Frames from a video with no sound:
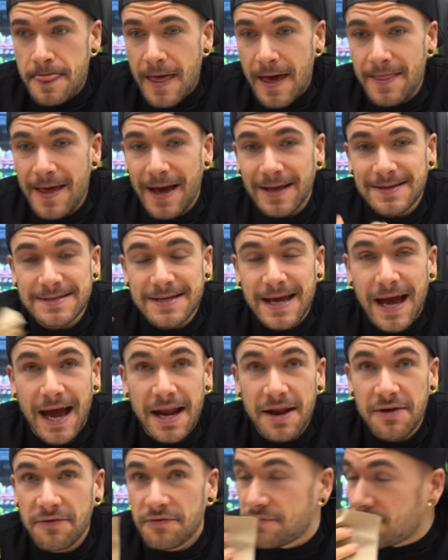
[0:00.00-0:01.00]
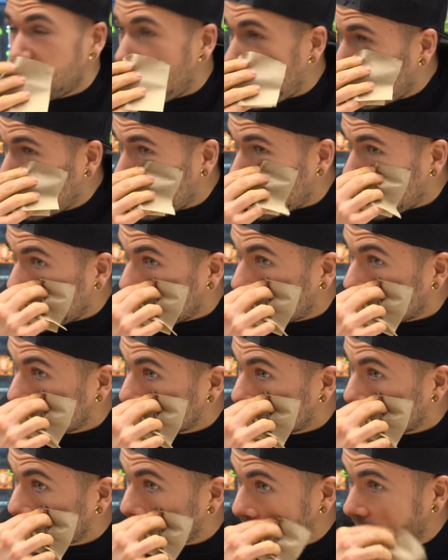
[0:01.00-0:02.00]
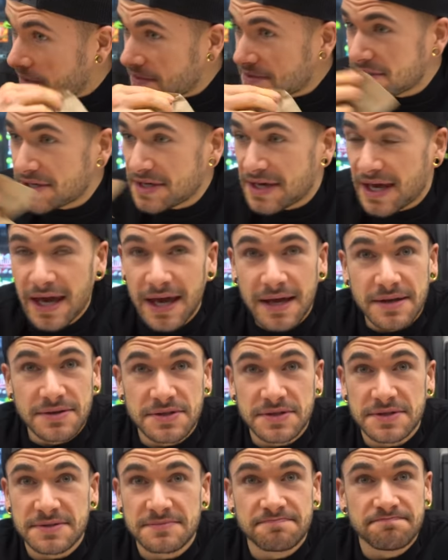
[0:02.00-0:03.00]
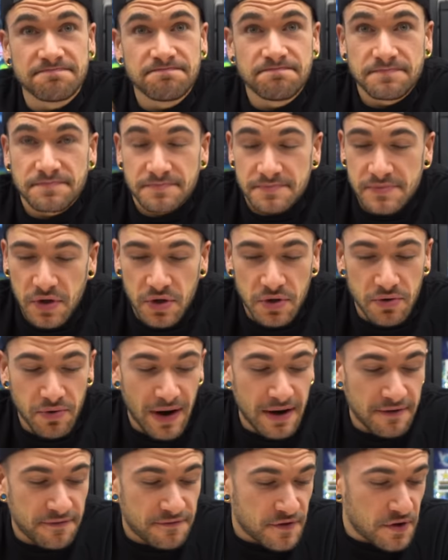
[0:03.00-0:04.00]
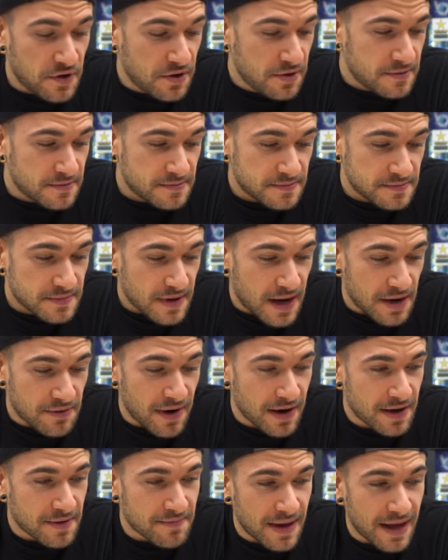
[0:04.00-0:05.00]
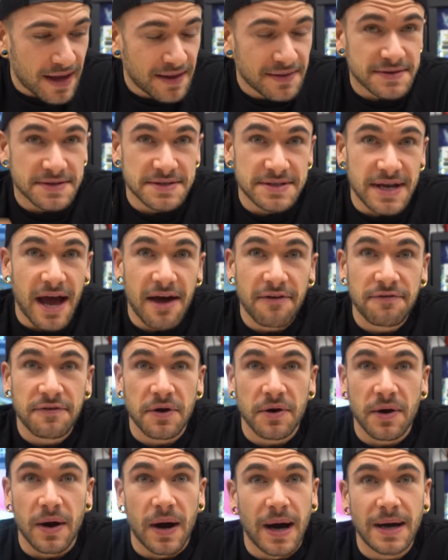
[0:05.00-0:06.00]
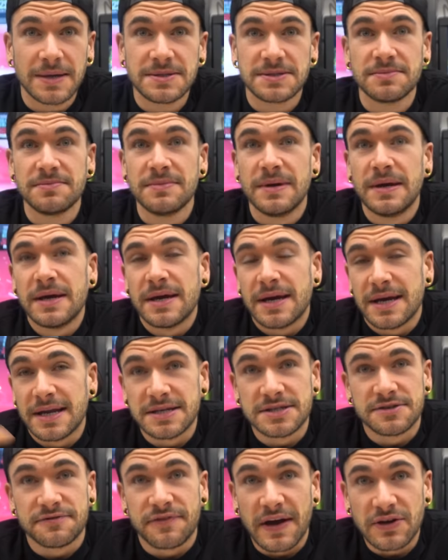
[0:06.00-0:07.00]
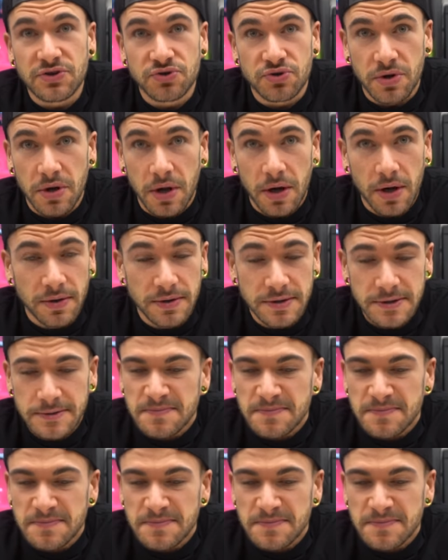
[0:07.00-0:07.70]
And that's kind of, I don't know, I guess that's mostly it. Just great food. I'd recommend. The staff here are awesome. It is veteran owned.